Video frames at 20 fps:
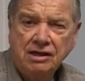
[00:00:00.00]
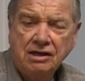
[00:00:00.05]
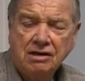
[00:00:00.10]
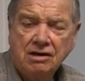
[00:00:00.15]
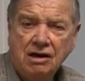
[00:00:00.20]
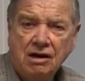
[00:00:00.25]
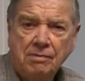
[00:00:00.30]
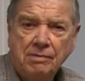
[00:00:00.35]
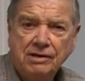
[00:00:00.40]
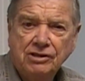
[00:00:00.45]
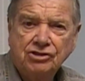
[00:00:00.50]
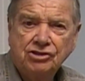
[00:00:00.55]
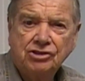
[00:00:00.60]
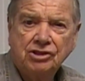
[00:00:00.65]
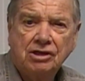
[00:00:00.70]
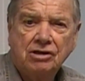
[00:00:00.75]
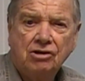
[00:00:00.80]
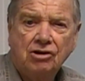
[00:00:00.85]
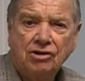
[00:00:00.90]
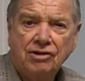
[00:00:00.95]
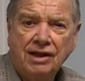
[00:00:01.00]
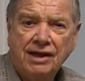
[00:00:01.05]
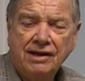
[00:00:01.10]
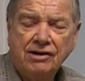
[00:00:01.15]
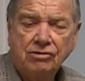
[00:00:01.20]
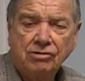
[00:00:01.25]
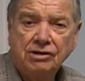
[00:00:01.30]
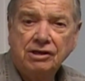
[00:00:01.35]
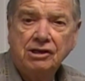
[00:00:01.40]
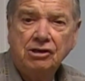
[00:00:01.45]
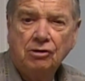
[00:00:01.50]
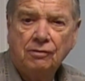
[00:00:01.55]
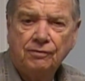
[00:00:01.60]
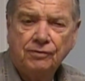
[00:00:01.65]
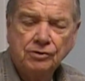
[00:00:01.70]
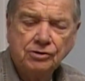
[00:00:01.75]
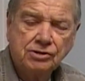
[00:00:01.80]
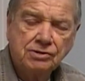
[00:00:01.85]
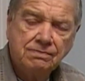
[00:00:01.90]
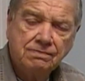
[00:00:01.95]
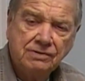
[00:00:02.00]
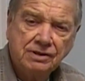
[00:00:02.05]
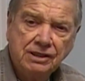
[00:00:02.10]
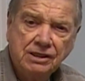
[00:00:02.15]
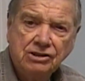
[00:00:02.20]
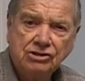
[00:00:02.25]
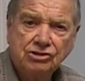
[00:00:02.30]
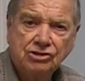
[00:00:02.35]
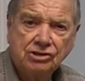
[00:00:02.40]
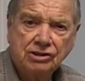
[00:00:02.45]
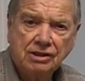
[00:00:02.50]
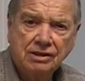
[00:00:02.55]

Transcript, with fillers: any comments on that or any helpful hints.